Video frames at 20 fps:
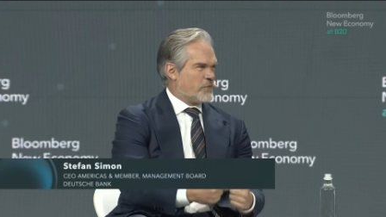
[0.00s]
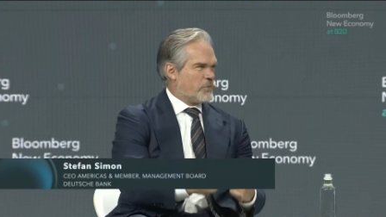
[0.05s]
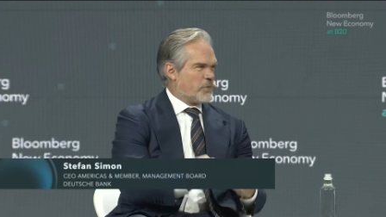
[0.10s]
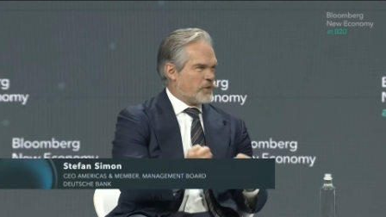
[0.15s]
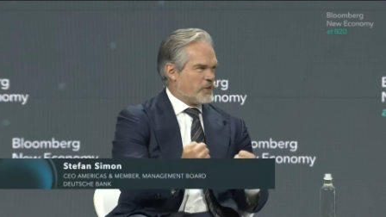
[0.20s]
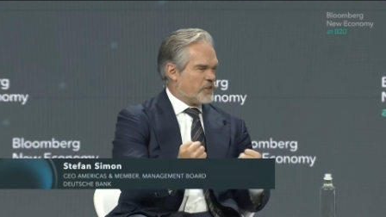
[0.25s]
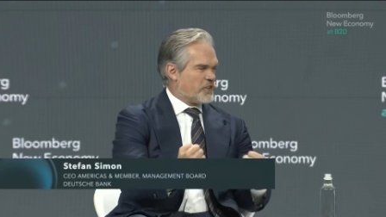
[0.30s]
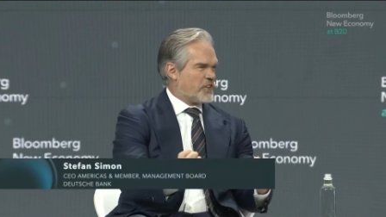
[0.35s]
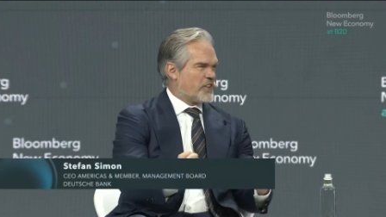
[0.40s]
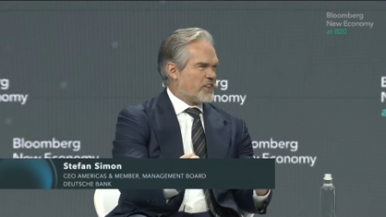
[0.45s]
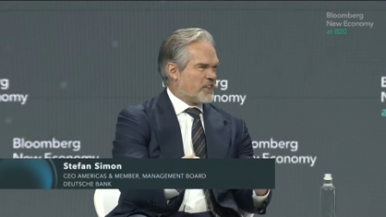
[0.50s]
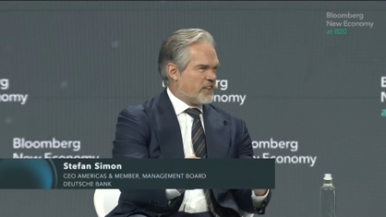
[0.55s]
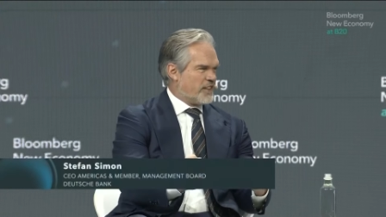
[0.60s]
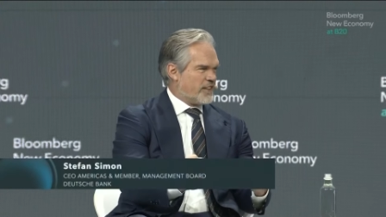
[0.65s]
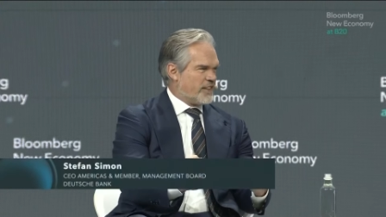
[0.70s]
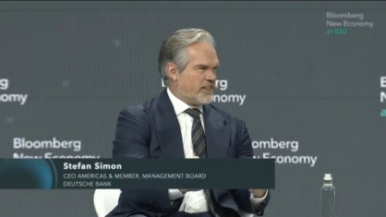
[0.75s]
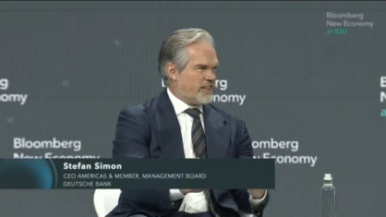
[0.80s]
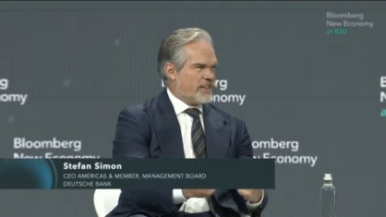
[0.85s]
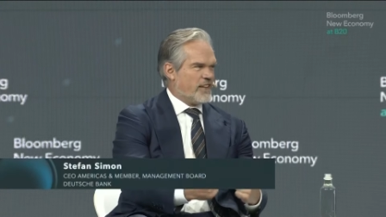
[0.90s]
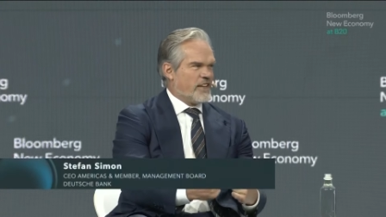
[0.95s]

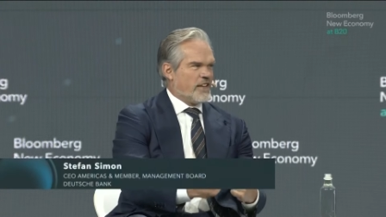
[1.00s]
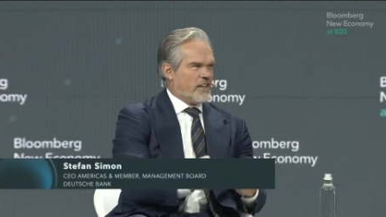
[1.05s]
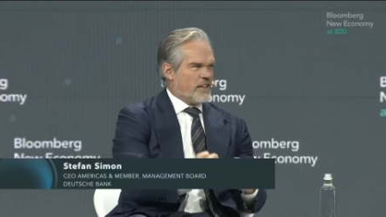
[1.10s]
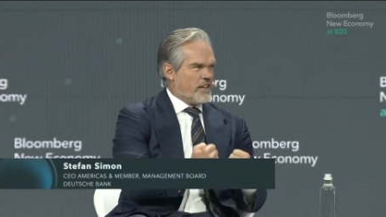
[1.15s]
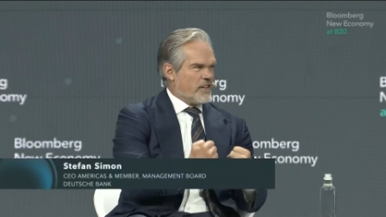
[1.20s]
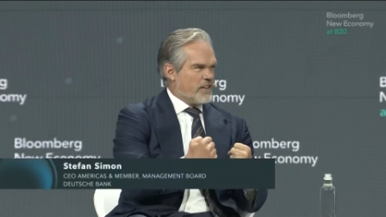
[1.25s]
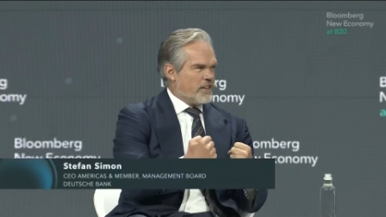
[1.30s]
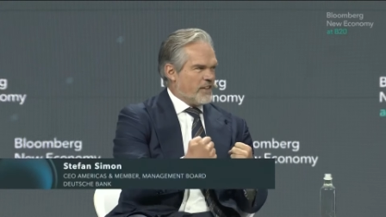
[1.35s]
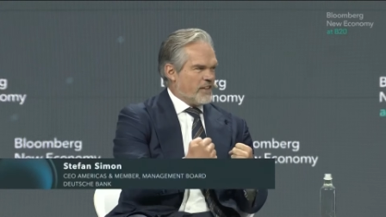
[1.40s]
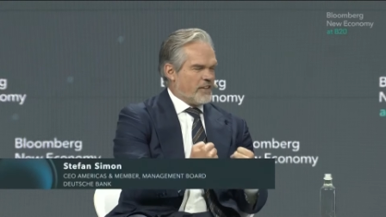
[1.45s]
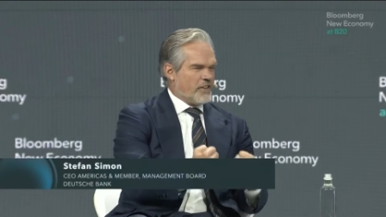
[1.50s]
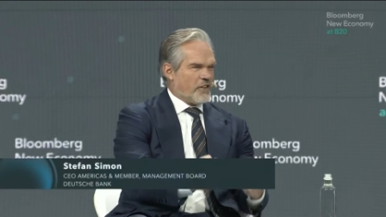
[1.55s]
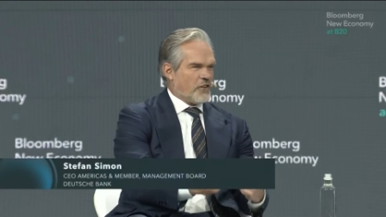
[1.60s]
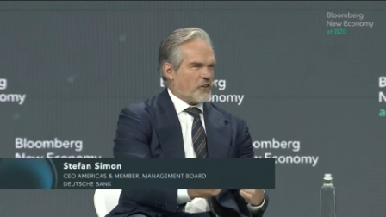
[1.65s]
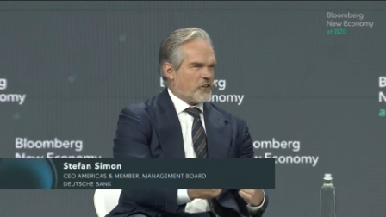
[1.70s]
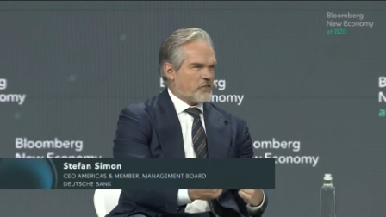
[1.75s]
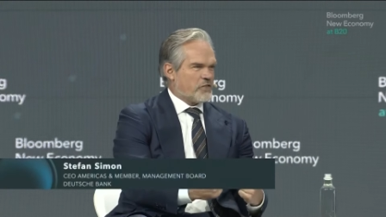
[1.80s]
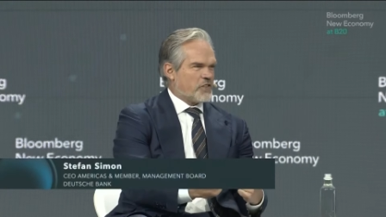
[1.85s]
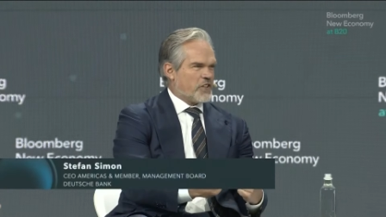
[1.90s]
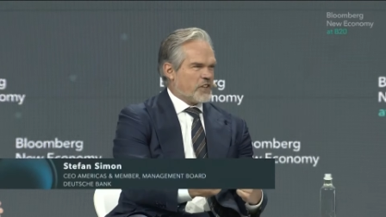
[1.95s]
politically a lot
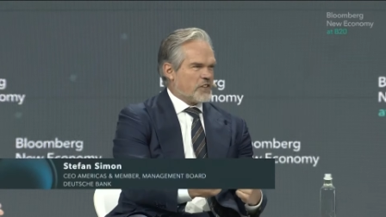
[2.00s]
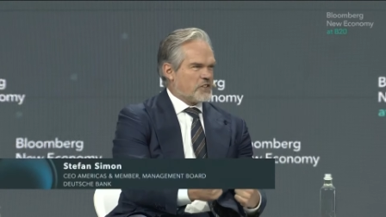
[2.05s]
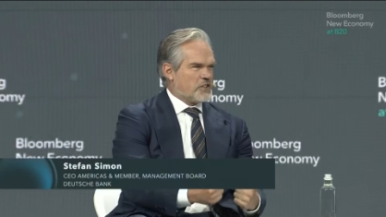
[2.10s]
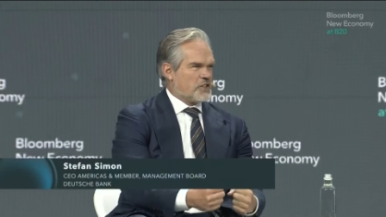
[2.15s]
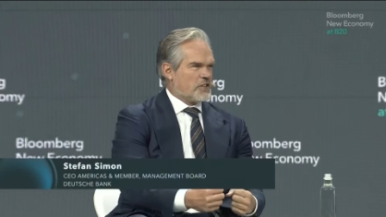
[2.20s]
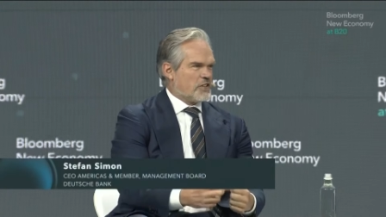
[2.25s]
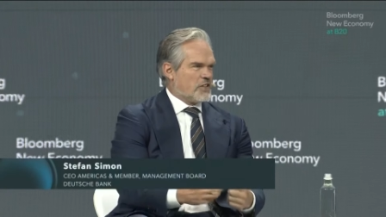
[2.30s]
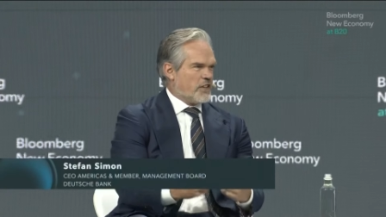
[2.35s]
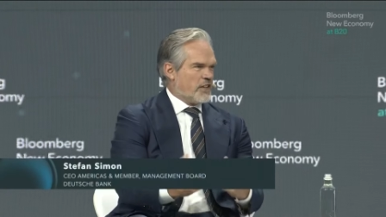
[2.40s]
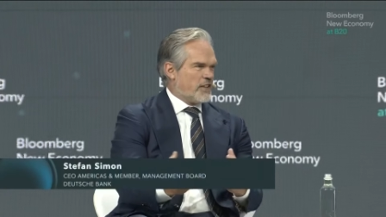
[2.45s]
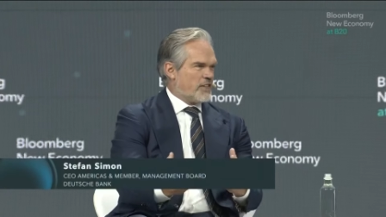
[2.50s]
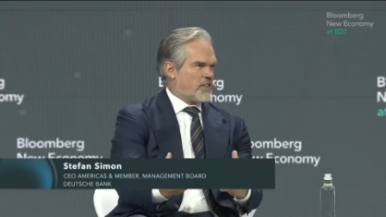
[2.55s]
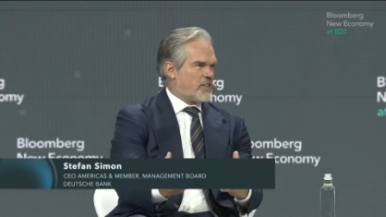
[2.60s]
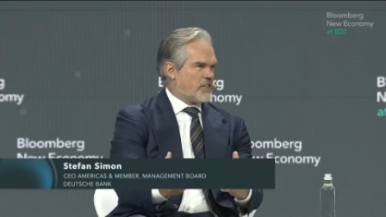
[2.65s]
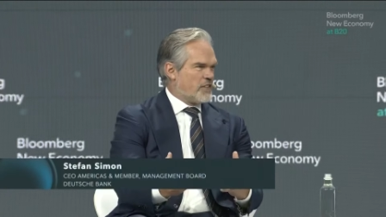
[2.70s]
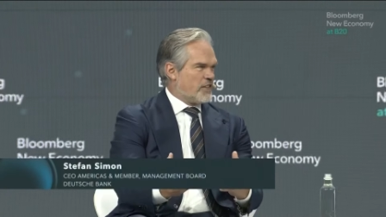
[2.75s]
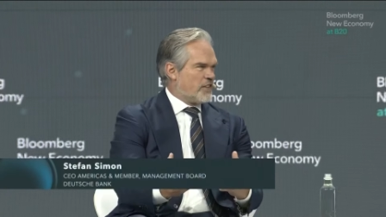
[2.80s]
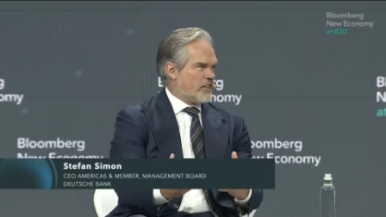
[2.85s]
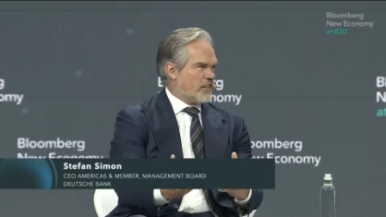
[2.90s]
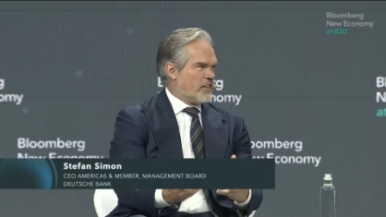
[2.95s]
of tension, and
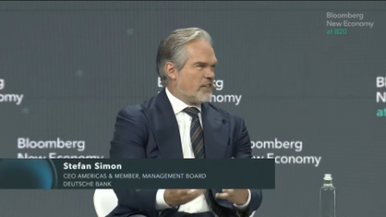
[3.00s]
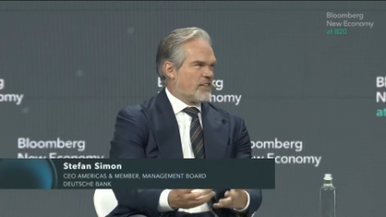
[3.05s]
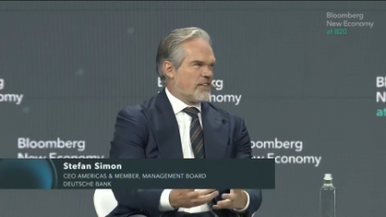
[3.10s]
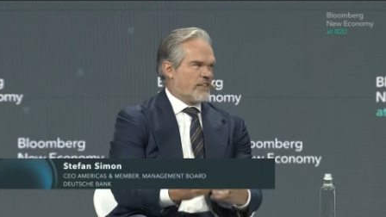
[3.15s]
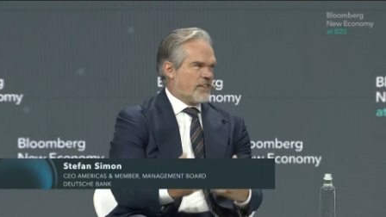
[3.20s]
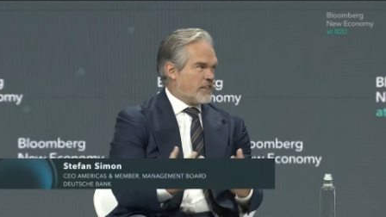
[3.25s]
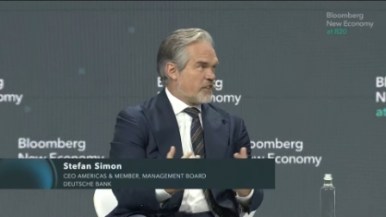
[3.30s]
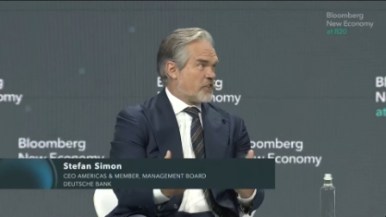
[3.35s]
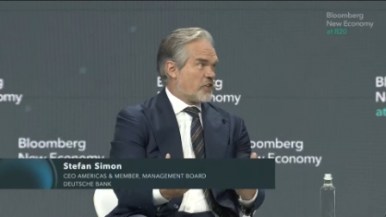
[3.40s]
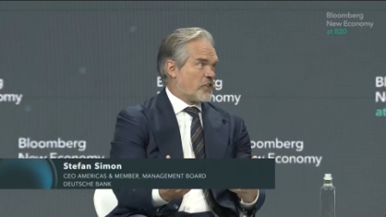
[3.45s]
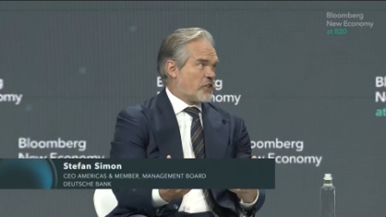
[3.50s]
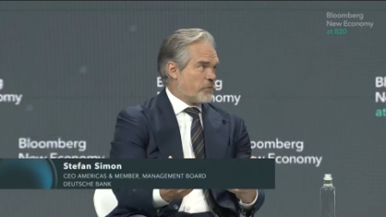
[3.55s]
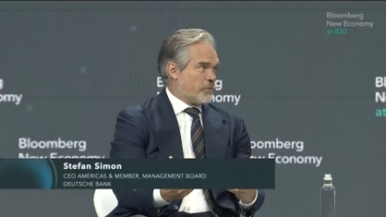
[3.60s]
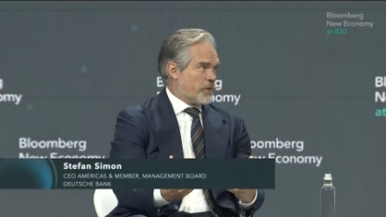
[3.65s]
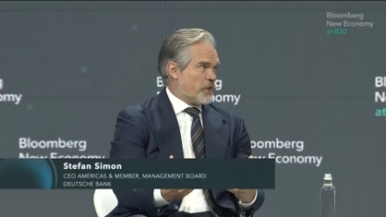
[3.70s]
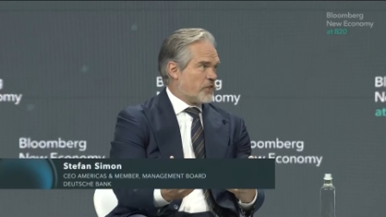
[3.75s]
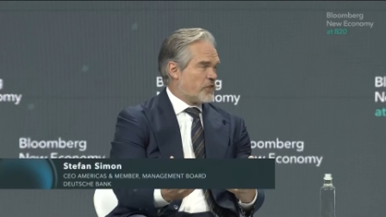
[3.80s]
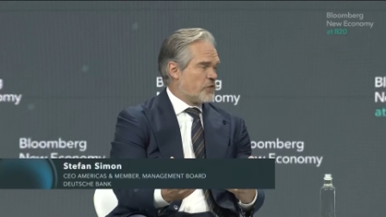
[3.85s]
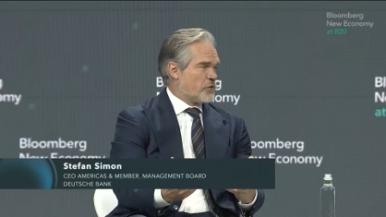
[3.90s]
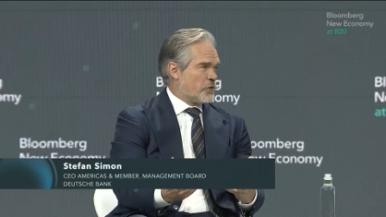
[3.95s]
still economy
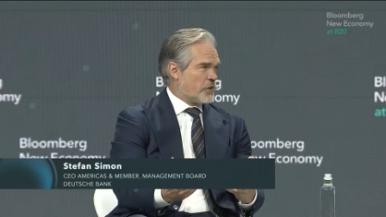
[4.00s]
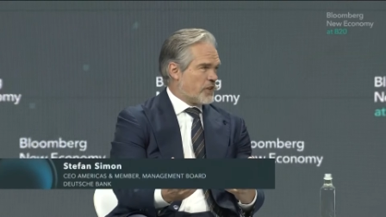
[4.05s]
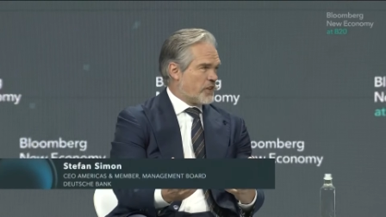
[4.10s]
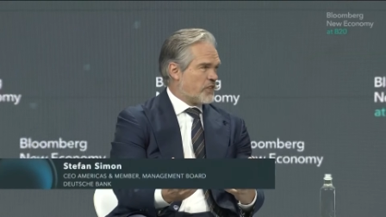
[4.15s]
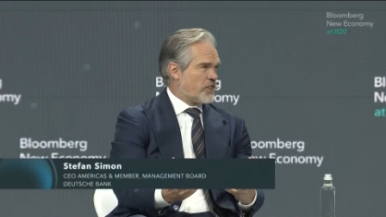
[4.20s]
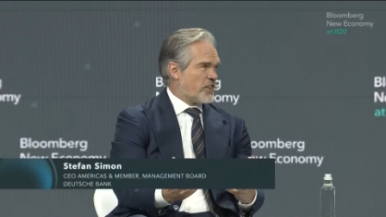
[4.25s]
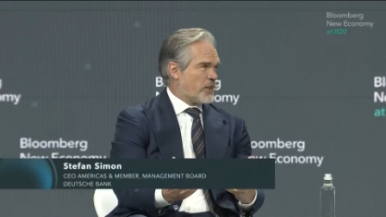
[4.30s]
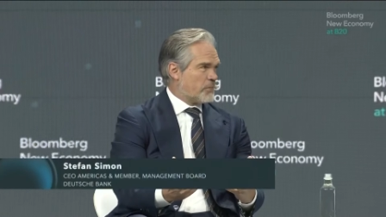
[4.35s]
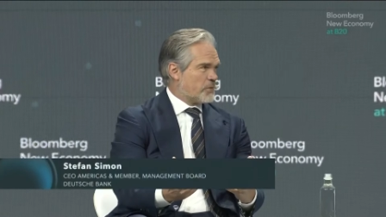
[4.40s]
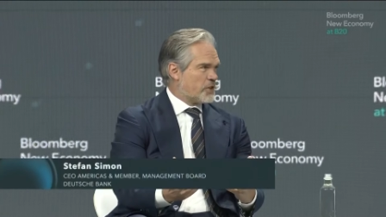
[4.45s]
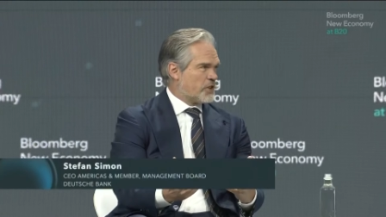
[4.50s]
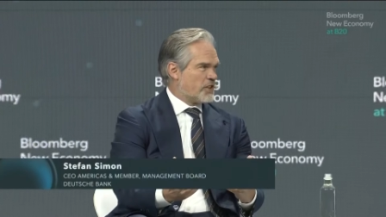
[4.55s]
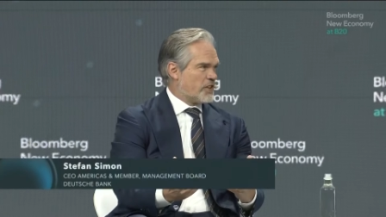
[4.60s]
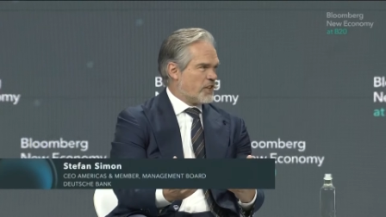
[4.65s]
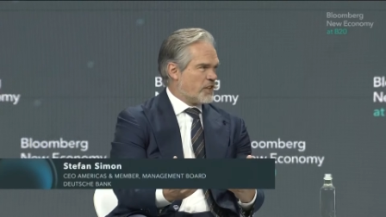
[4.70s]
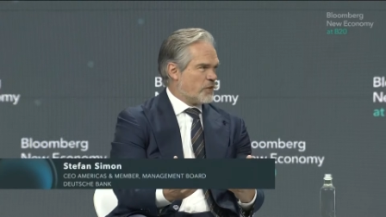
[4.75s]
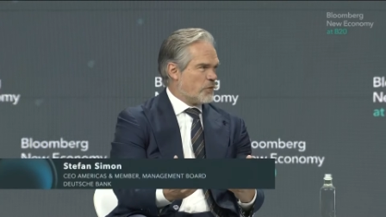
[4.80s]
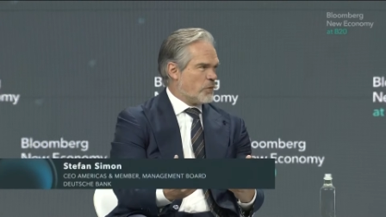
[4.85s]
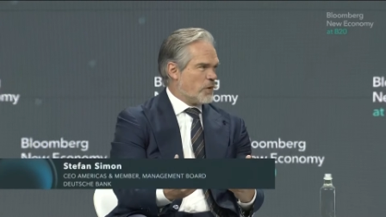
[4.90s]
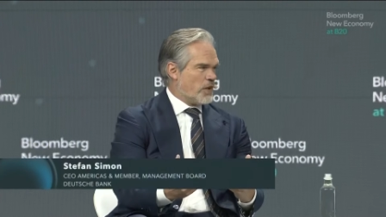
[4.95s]
is doing
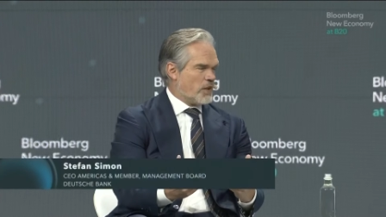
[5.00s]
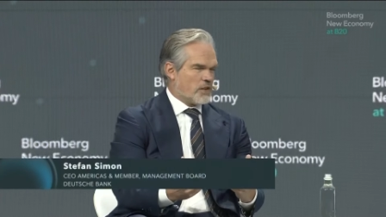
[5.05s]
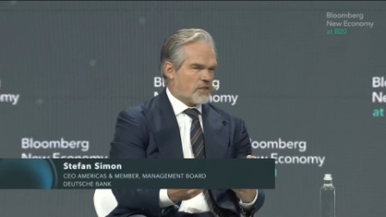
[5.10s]
exceptionally well.